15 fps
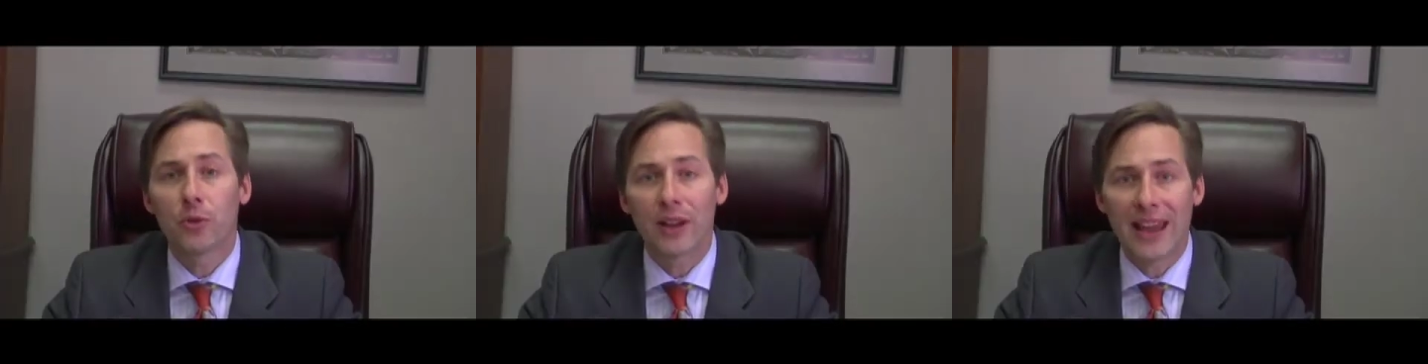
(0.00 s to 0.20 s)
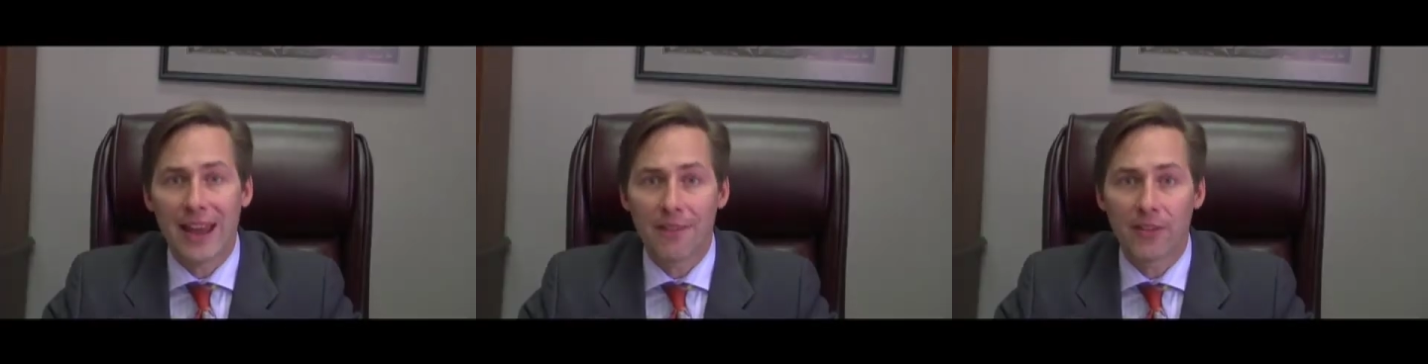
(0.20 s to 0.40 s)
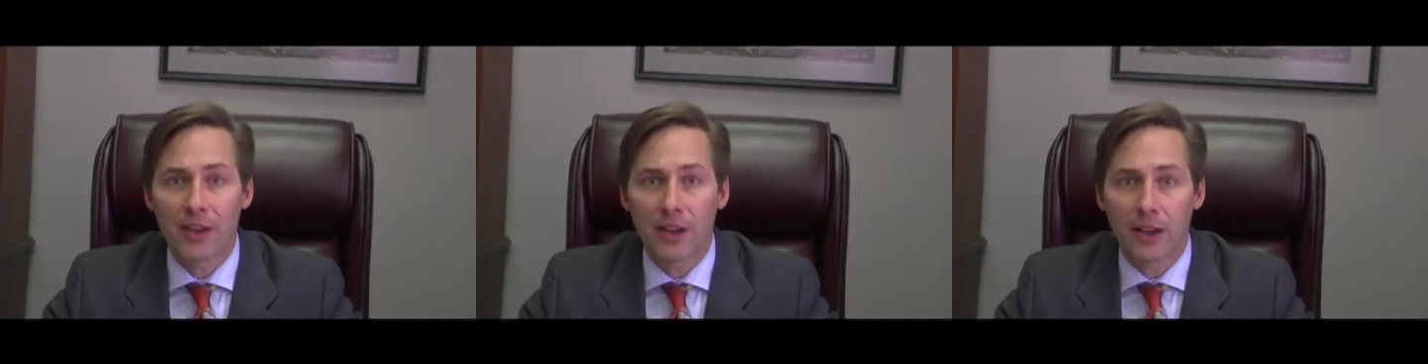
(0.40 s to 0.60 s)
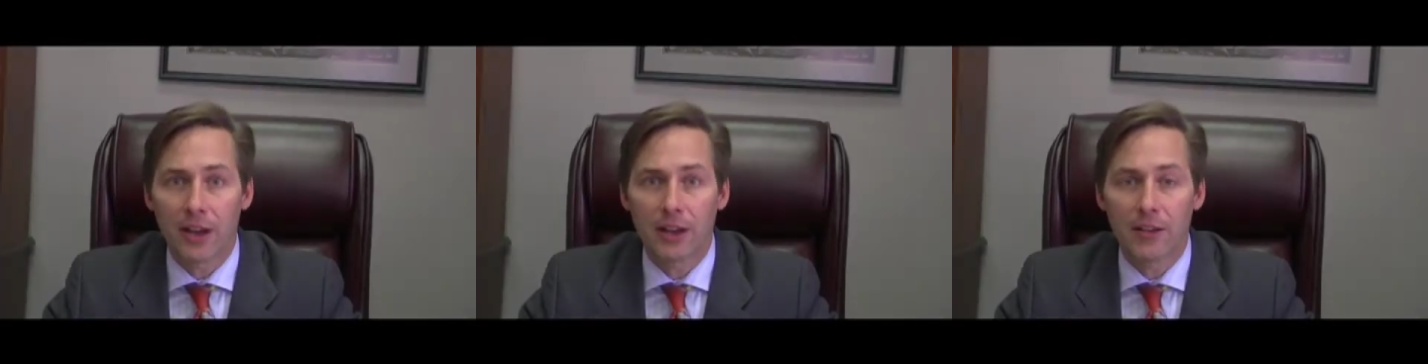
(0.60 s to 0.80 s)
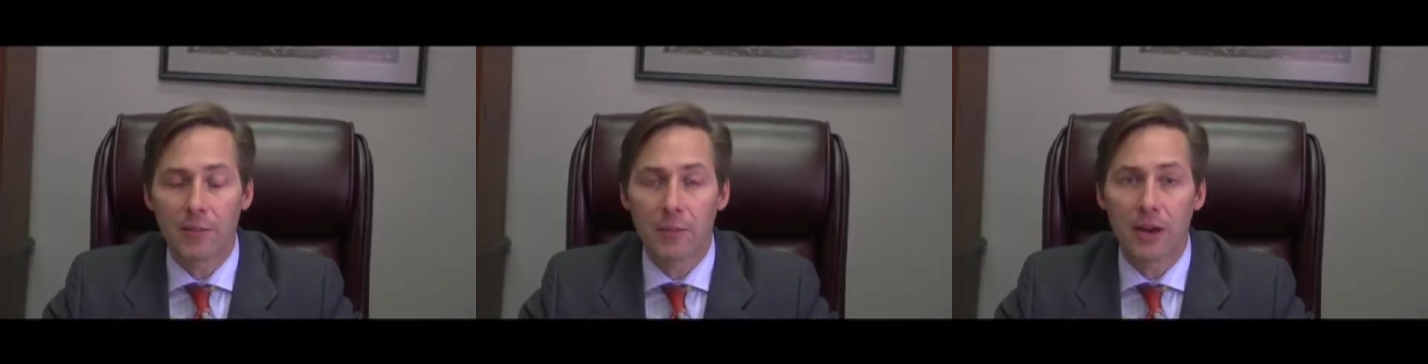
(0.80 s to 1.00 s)
don't have that
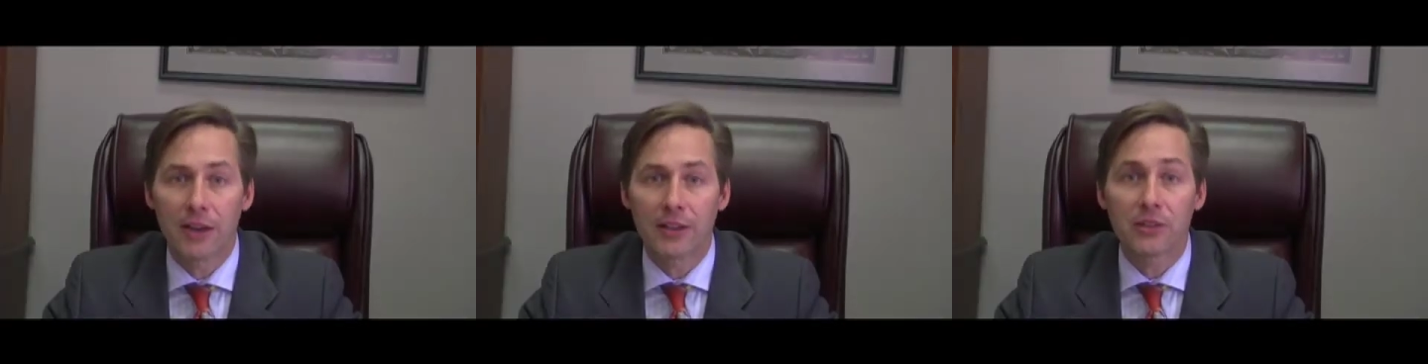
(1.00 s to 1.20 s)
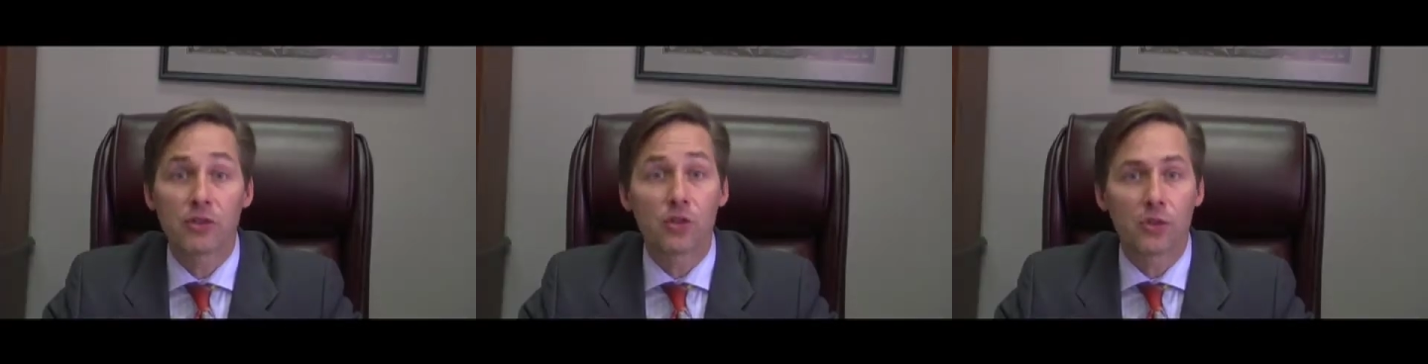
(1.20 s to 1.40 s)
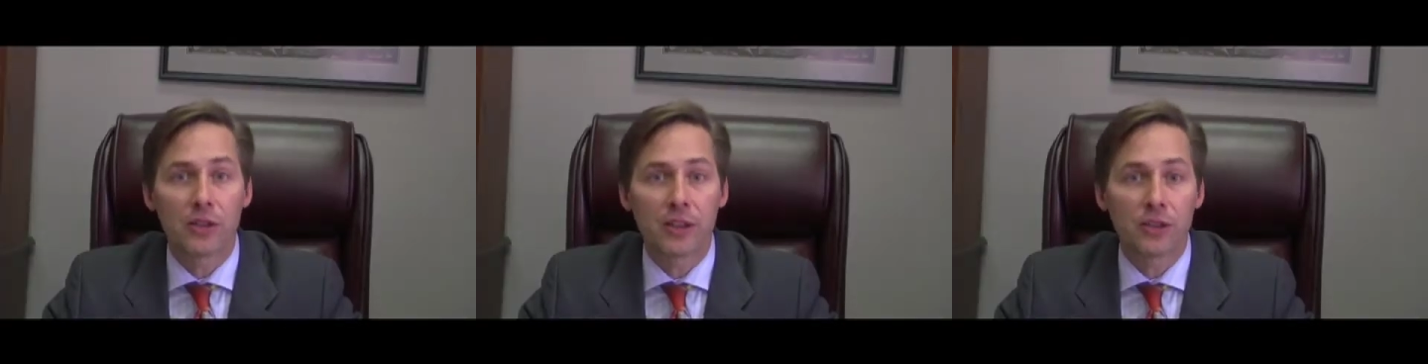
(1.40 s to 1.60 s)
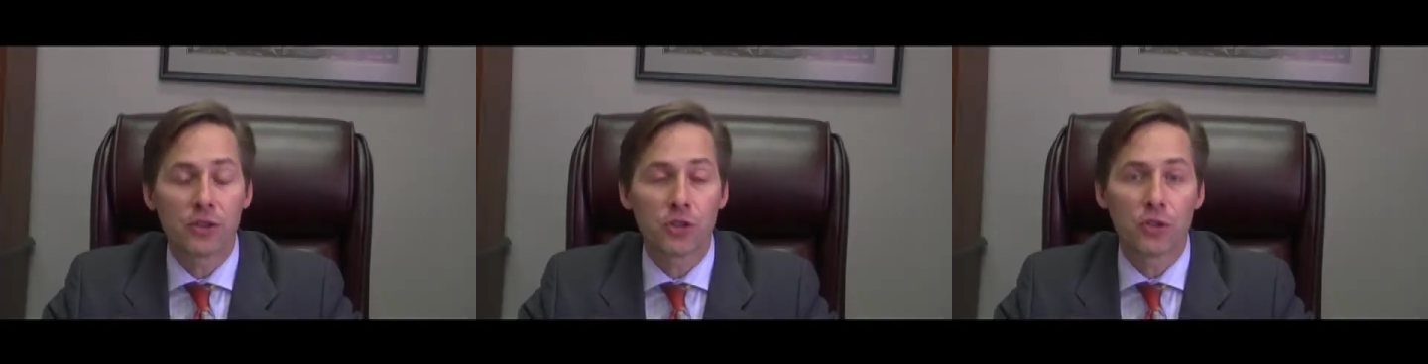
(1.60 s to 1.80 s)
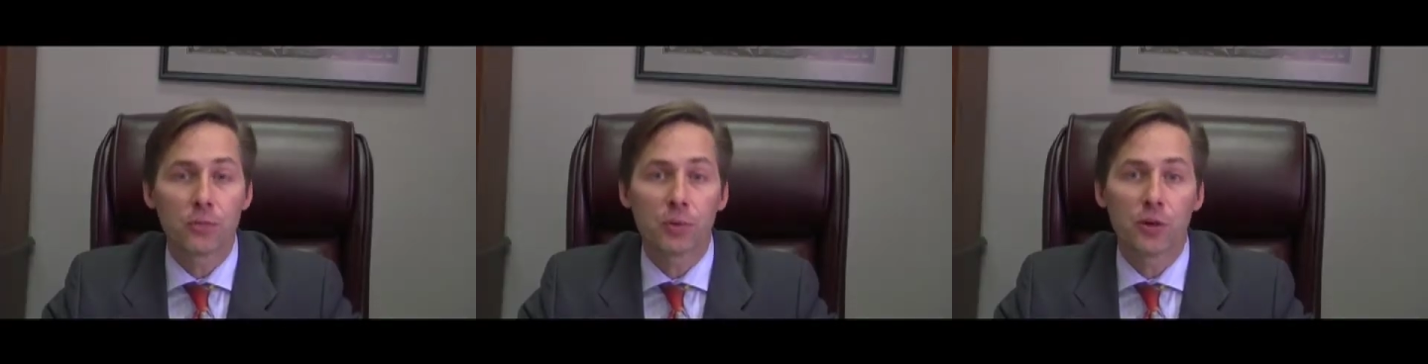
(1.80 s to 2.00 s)
kind of money, so the
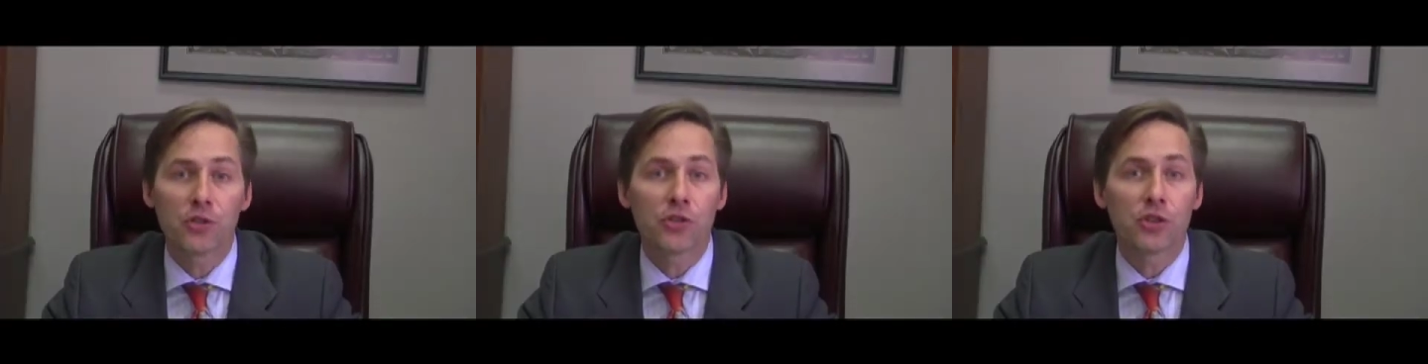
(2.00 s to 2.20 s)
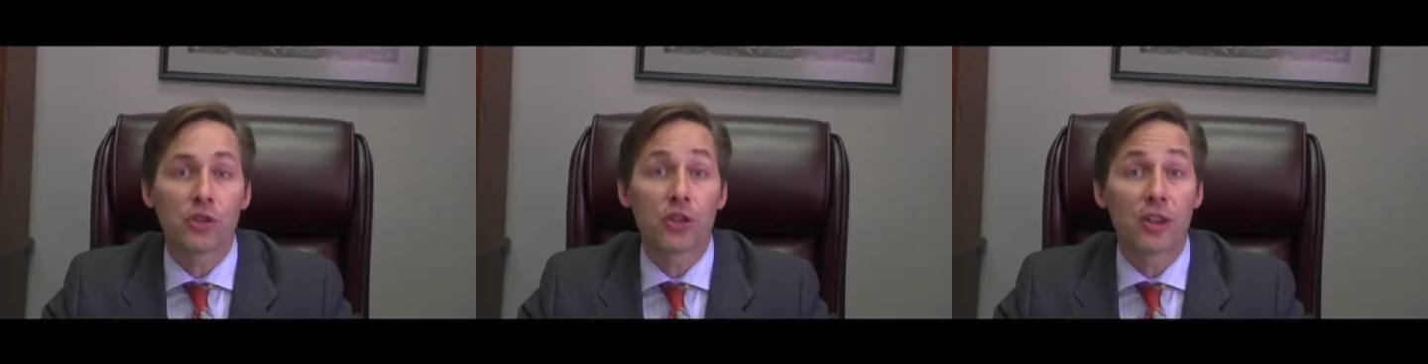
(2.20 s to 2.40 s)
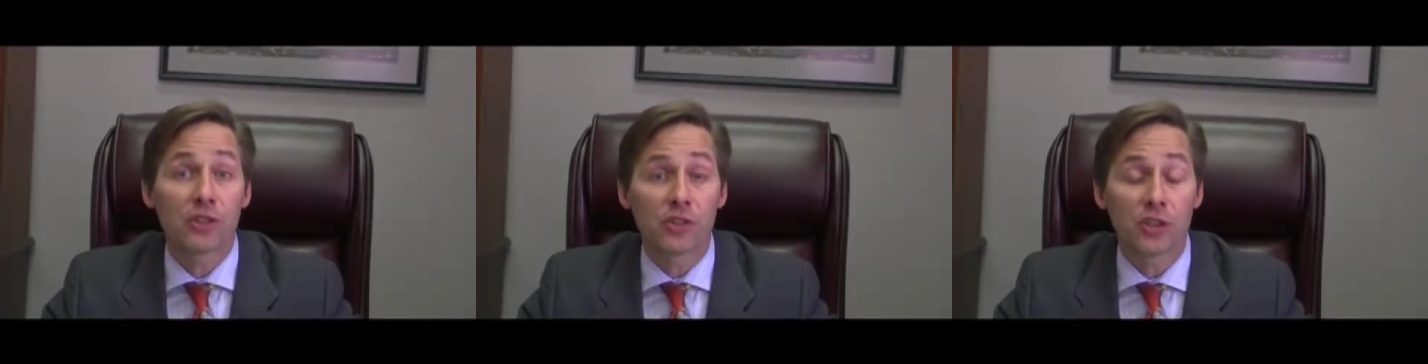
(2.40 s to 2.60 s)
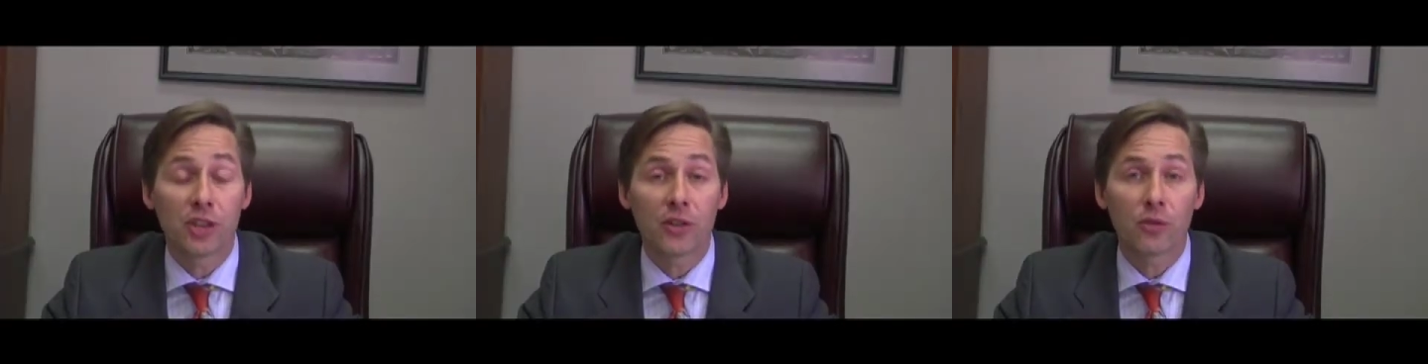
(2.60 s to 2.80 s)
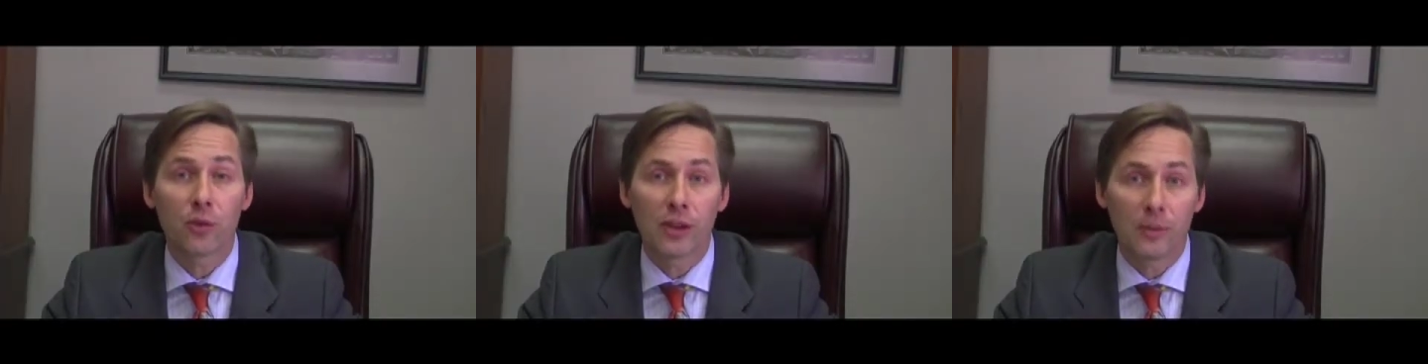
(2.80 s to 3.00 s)
injured person doesn't
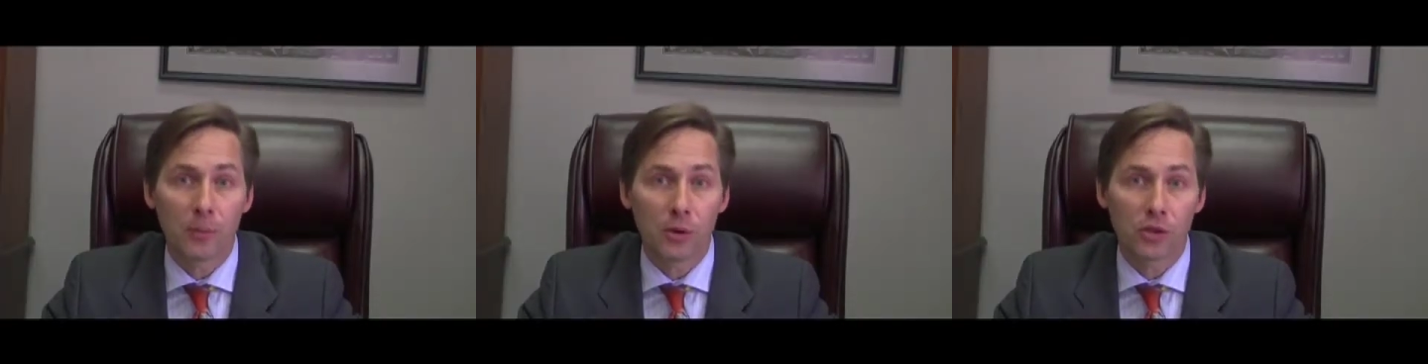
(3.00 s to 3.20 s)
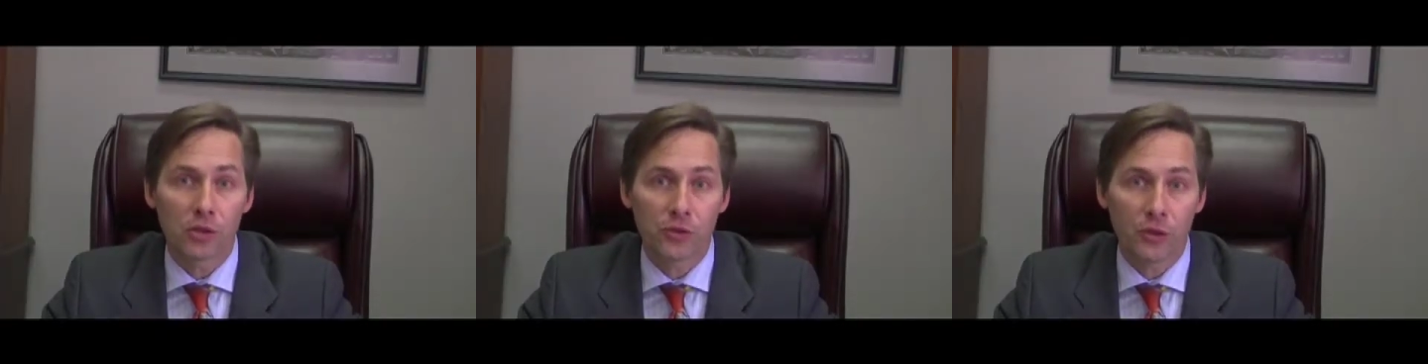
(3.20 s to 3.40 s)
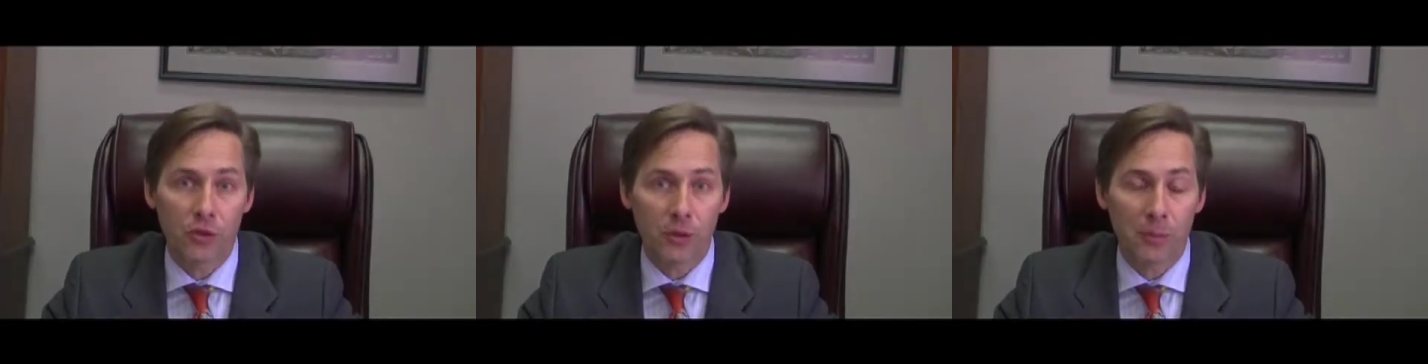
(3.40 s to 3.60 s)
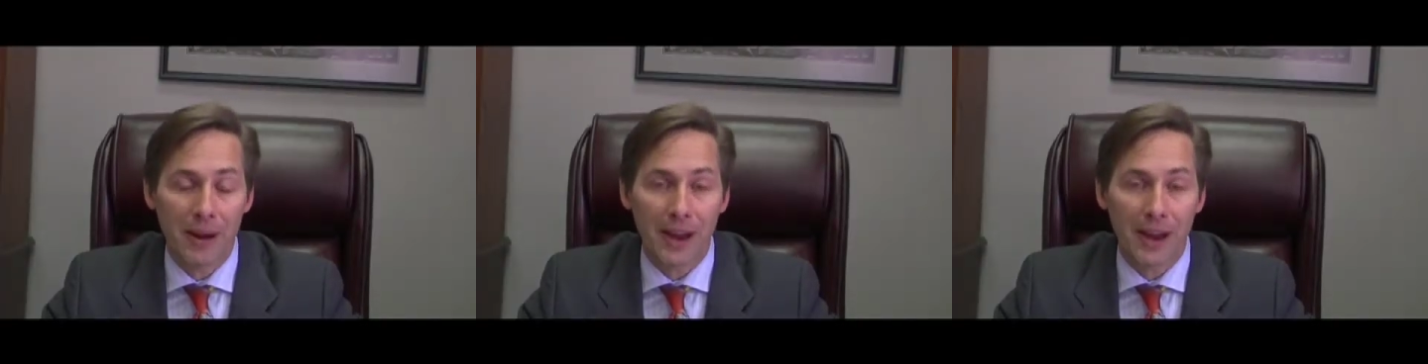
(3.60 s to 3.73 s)
get reimbursed for their